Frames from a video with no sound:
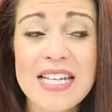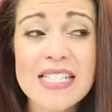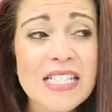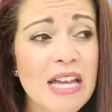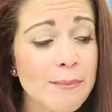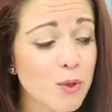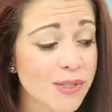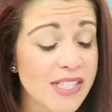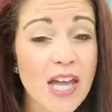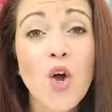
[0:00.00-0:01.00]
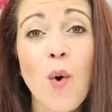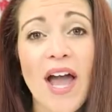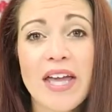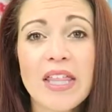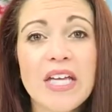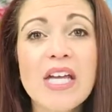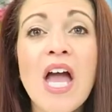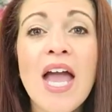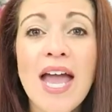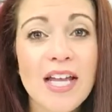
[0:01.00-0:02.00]
It is a time to sit quietly
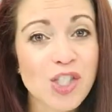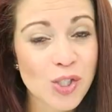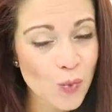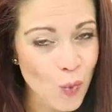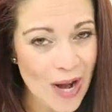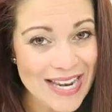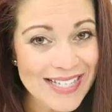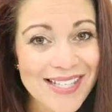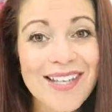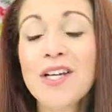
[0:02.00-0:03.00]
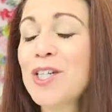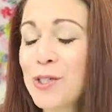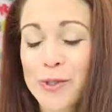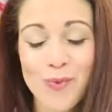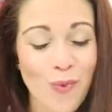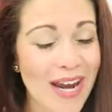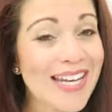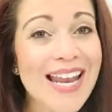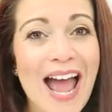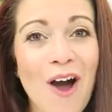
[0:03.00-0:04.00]
and just wait Just wait
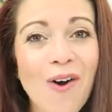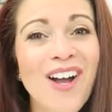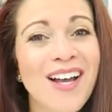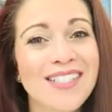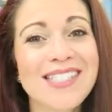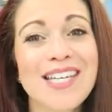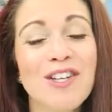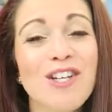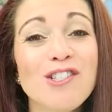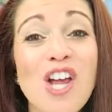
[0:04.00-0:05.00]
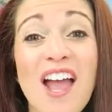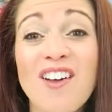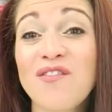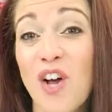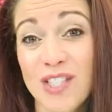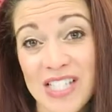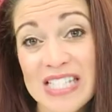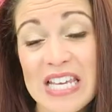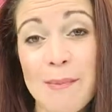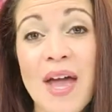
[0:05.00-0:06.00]
it out until your child falls
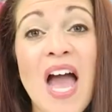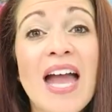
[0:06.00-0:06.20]
asleep.